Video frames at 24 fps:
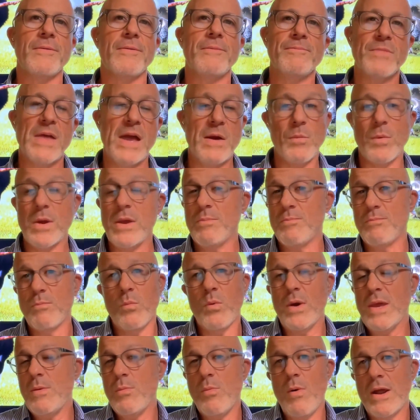And
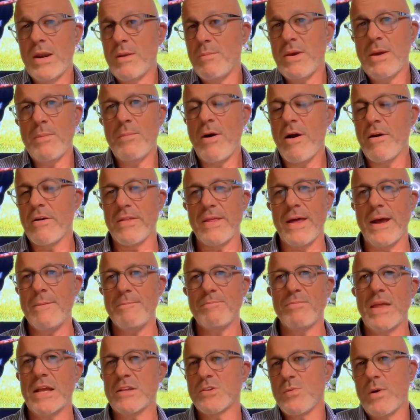we want to be a part of that. And
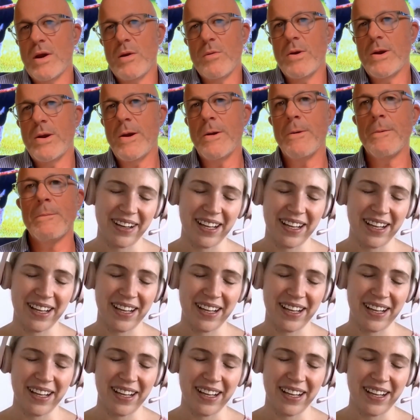that's why we're here.